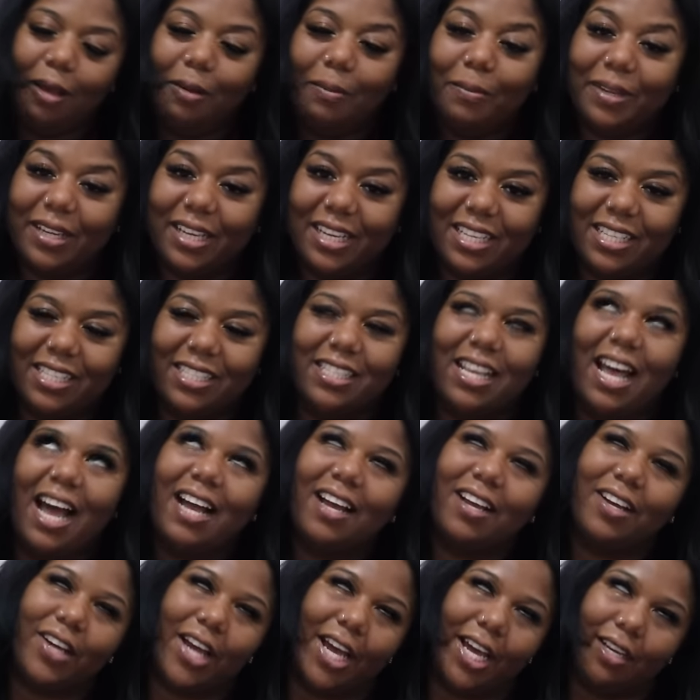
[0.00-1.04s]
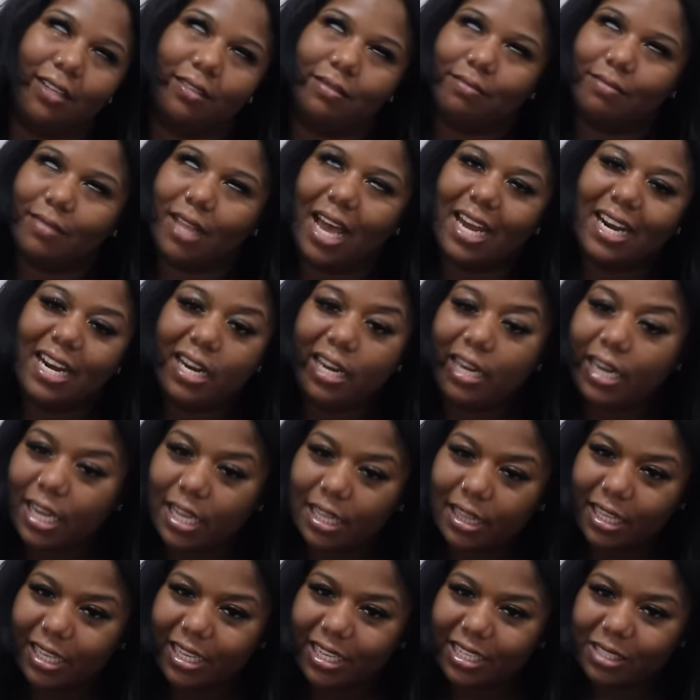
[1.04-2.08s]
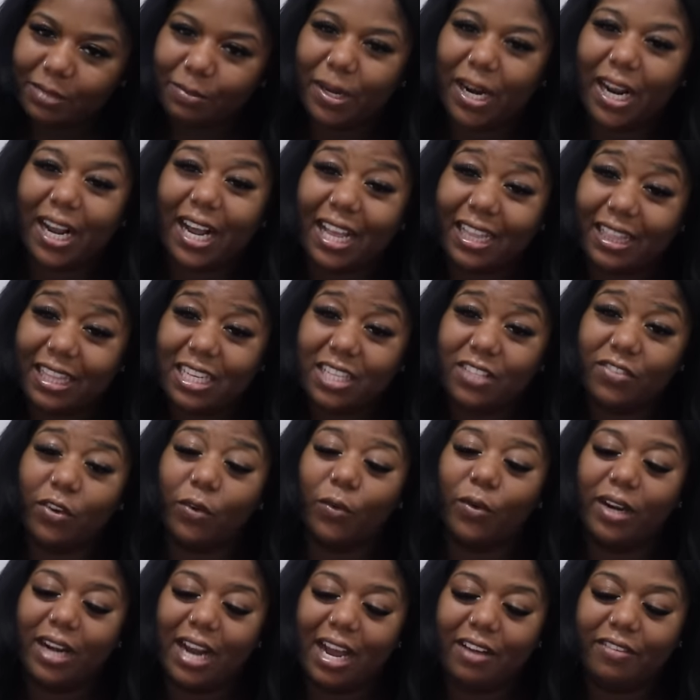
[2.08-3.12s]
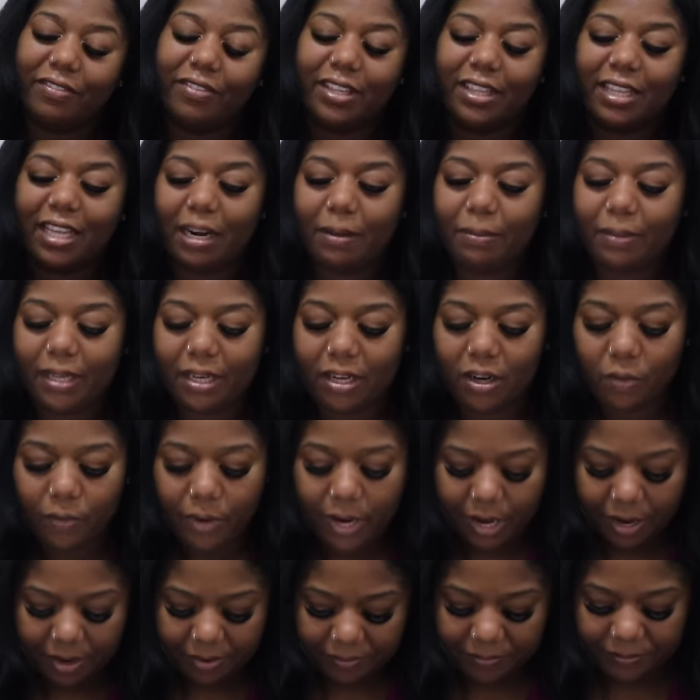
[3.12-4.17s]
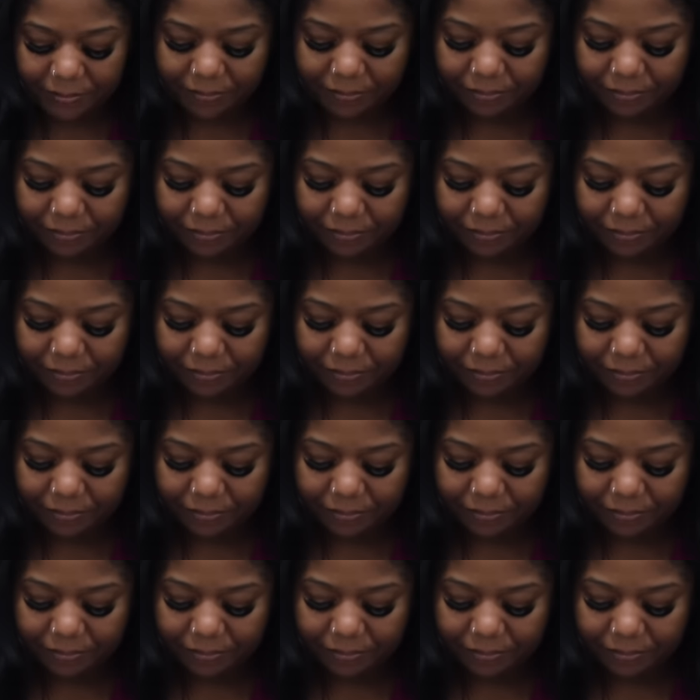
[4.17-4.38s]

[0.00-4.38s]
Because, I didn't need these, but I got these for one outfit that I plan on wearing.